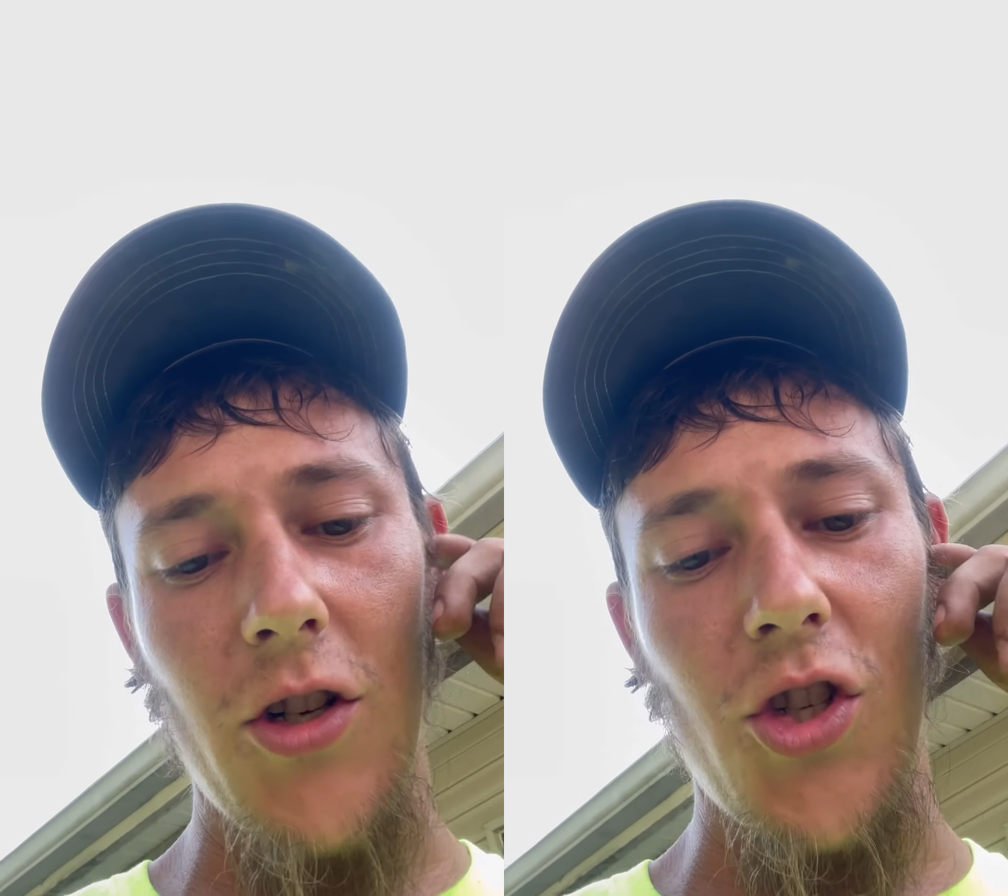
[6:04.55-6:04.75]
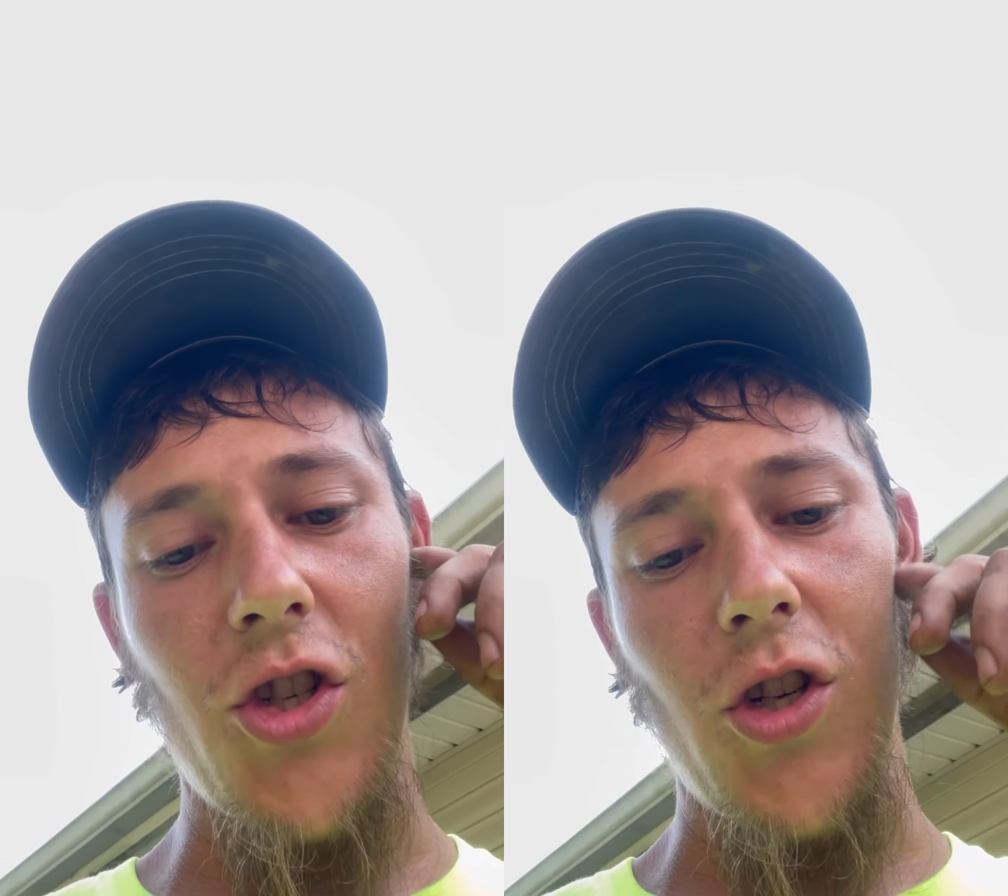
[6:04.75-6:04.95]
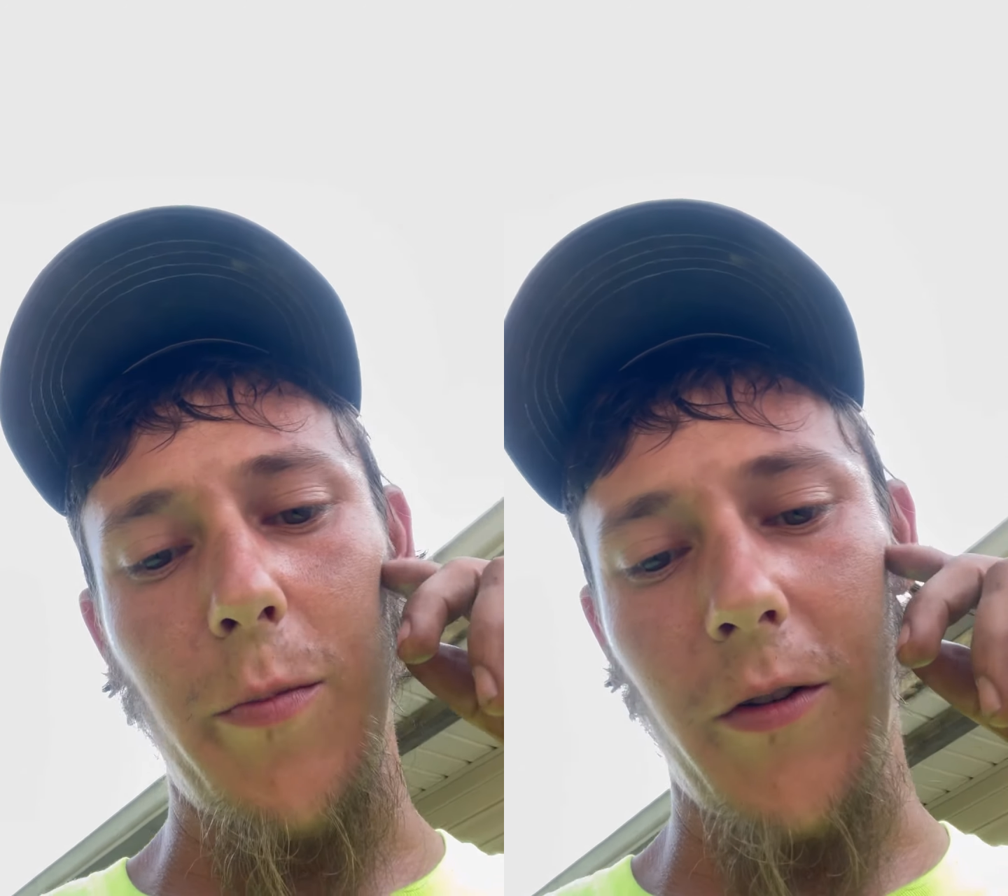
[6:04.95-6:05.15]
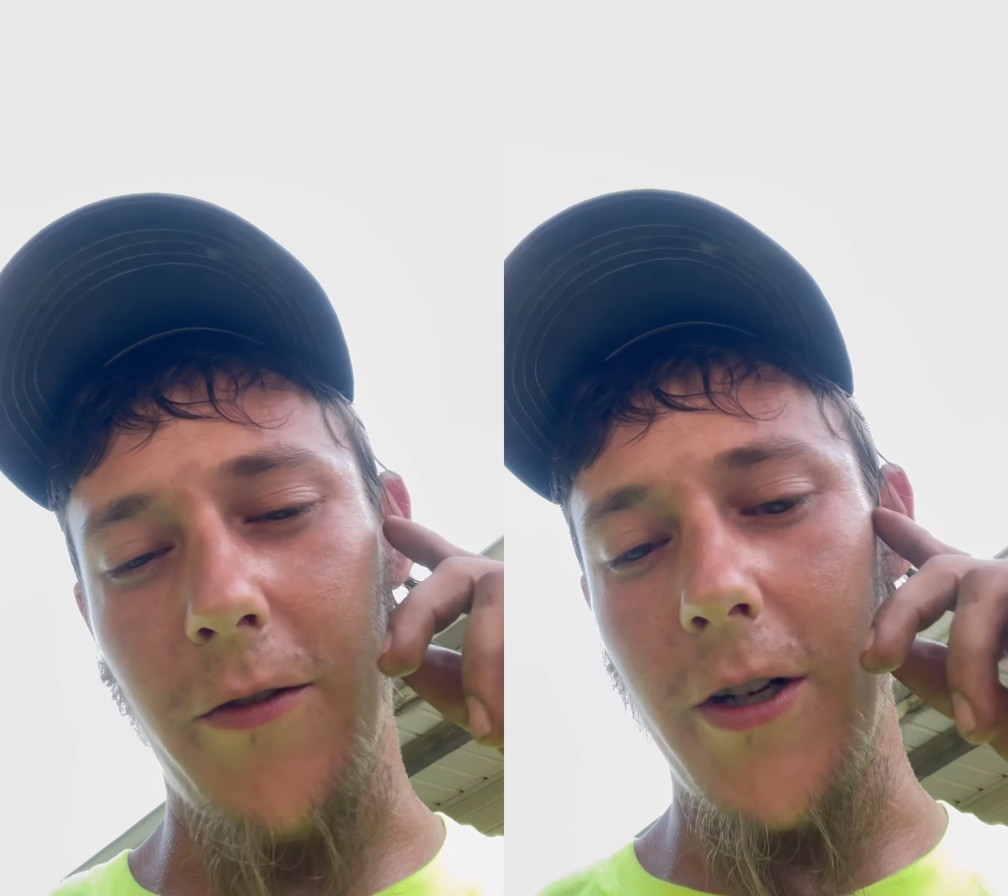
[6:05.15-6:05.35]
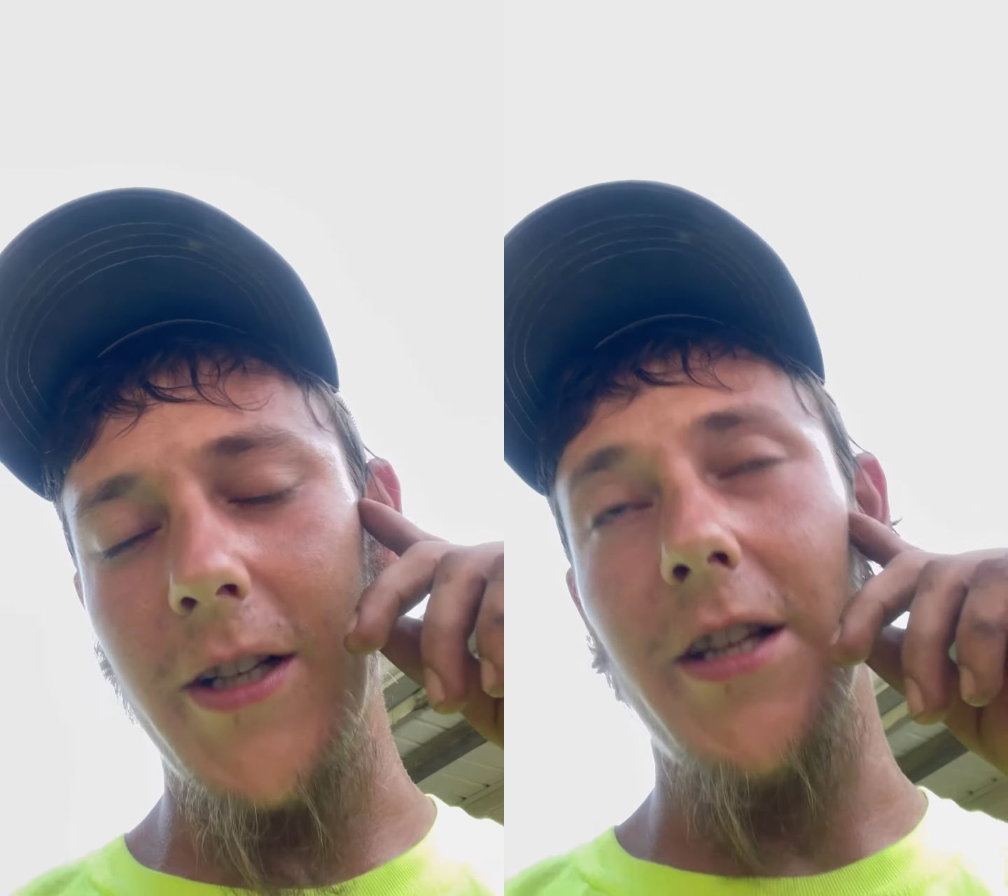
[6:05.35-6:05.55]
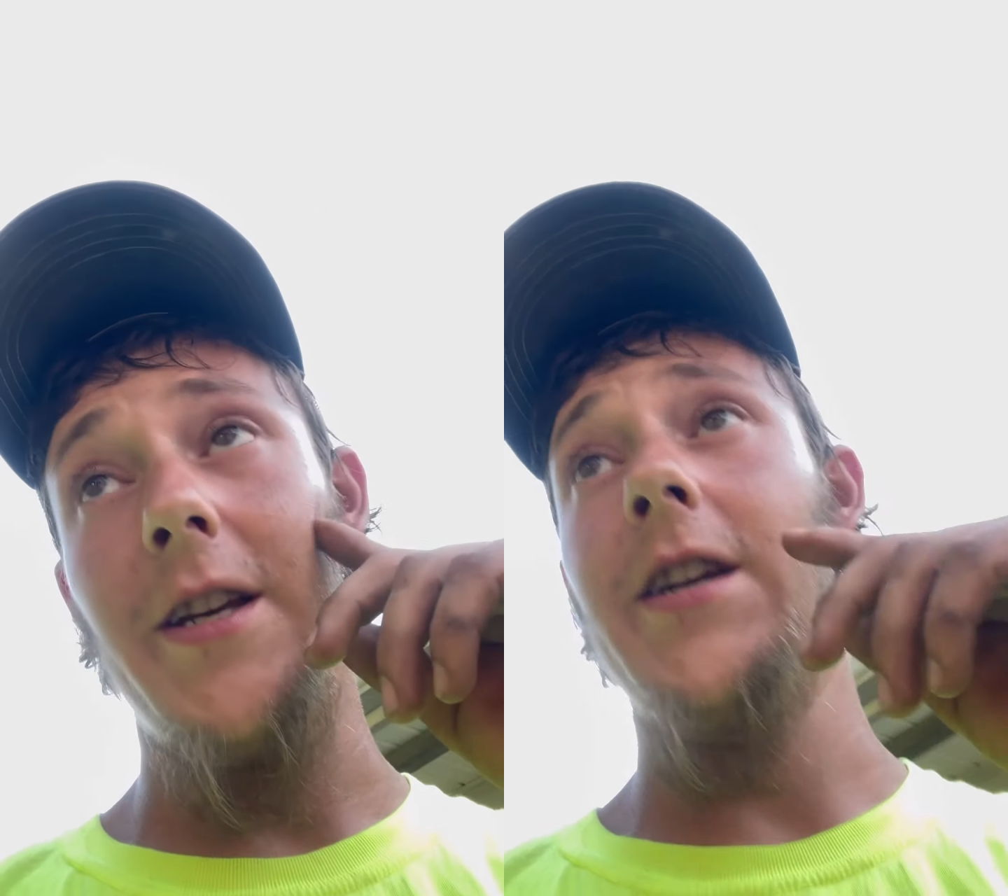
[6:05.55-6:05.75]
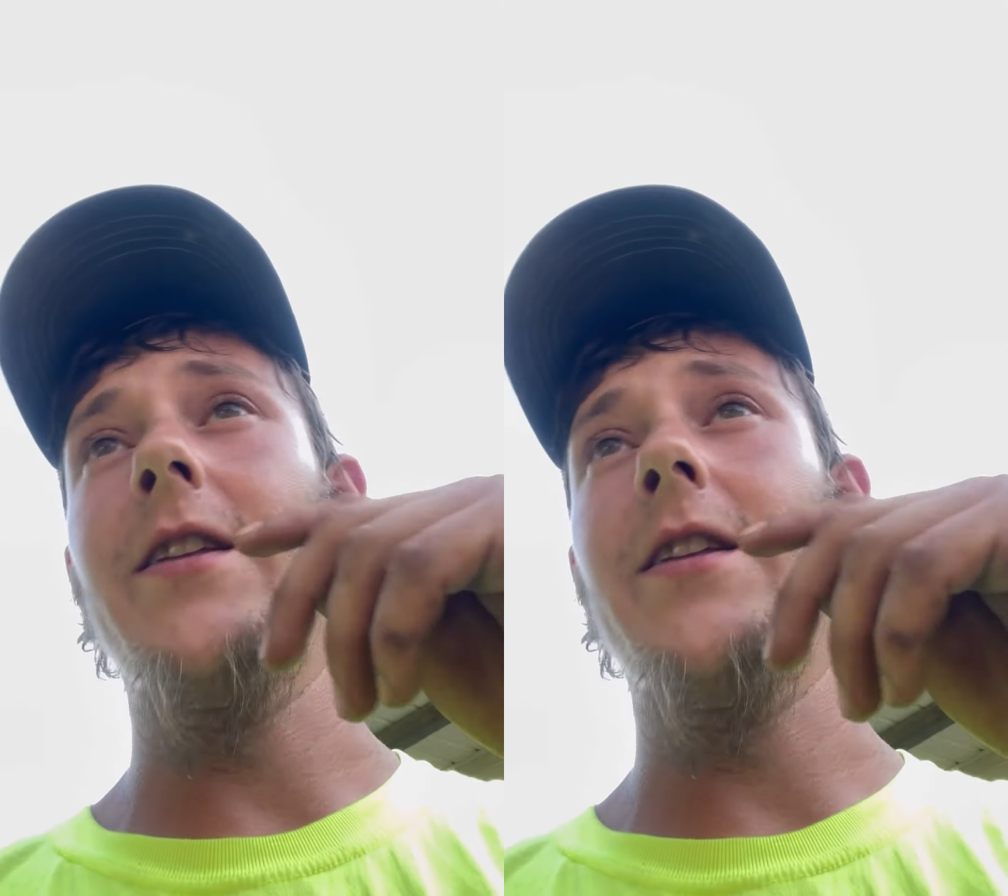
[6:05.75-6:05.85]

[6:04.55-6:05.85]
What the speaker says: is super friendly.